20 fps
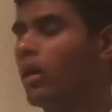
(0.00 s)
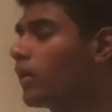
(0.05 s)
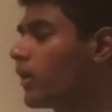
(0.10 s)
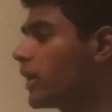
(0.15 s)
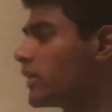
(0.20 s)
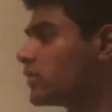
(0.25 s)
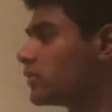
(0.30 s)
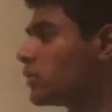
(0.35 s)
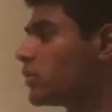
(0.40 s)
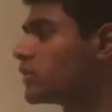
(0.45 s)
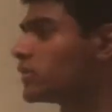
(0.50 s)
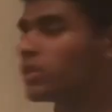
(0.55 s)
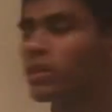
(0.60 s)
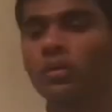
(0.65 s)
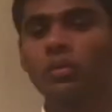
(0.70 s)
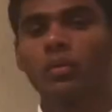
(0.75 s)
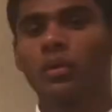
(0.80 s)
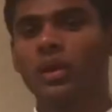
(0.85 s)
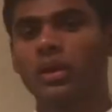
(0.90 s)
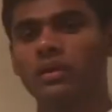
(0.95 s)
All right, so our
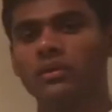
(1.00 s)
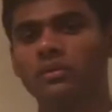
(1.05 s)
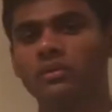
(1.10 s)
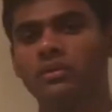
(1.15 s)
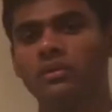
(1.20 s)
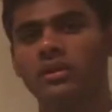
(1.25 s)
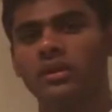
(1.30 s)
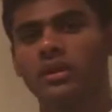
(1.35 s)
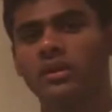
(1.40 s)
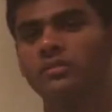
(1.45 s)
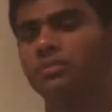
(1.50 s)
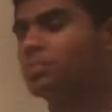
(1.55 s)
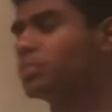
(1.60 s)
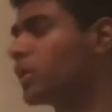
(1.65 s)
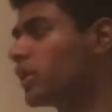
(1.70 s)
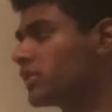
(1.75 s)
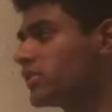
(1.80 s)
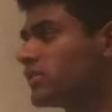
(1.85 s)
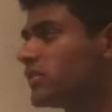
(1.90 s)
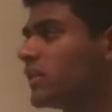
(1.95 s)
third one is
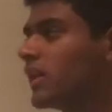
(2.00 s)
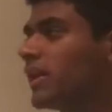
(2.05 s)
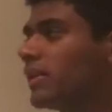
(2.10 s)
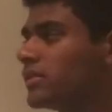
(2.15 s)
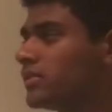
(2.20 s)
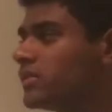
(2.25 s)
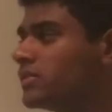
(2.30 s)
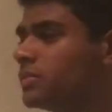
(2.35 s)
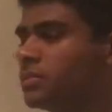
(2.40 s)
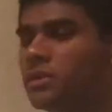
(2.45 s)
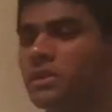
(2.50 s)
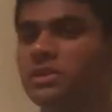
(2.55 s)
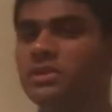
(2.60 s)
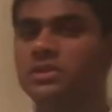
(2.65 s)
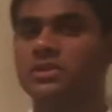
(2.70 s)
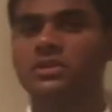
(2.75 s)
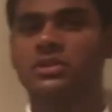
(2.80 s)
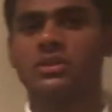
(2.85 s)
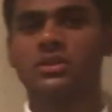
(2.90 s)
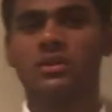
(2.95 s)
process analysis
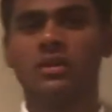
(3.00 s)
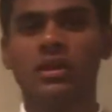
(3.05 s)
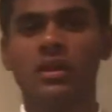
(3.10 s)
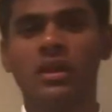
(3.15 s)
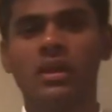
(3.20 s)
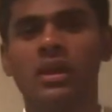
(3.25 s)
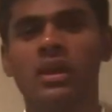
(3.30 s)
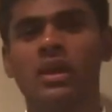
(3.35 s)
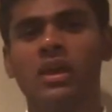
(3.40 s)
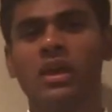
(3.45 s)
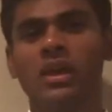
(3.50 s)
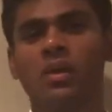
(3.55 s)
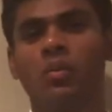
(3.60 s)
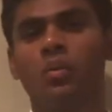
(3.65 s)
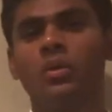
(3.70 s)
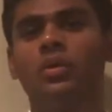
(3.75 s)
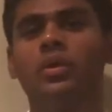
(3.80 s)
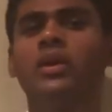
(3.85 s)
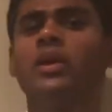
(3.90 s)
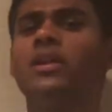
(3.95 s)
speeches.
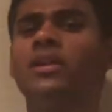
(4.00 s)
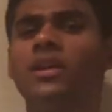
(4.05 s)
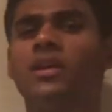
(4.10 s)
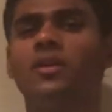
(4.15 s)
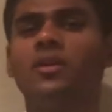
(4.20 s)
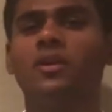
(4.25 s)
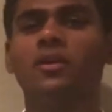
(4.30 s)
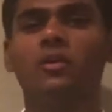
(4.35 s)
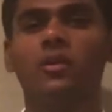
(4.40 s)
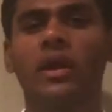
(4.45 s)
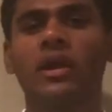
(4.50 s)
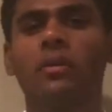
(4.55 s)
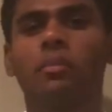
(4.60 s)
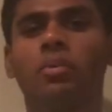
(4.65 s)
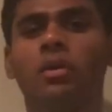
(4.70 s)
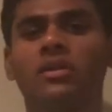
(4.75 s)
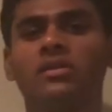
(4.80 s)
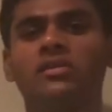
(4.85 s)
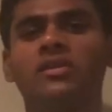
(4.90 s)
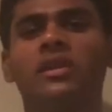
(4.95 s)
When you hear that you need to write a
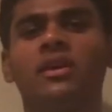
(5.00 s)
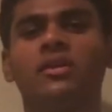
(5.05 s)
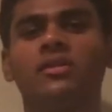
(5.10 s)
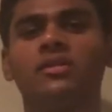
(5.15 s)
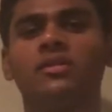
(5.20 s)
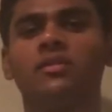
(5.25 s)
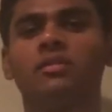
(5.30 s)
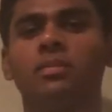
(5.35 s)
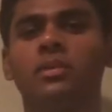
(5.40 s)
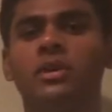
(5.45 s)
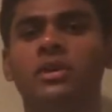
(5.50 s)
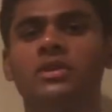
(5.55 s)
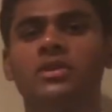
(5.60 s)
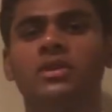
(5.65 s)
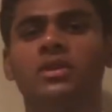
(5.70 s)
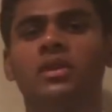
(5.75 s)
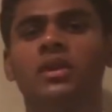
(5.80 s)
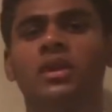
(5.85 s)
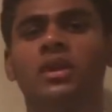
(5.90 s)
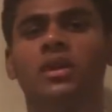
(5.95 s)
process analysis speech,
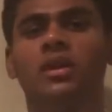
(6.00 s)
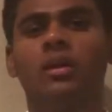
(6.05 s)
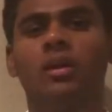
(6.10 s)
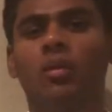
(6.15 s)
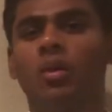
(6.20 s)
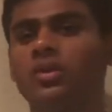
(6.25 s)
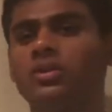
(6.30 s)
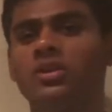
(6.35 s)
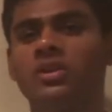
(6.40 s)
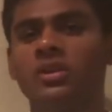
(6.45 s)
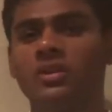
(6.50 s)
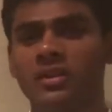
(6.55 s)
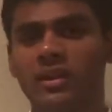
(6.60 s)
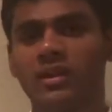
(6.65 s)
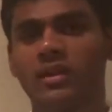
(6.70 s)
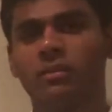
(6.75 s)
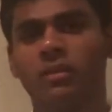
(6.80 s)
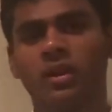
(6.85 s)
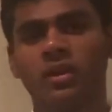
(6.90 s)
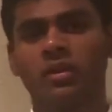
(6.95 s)
I want you to
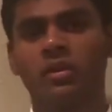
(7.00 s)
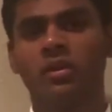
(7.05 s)
think about a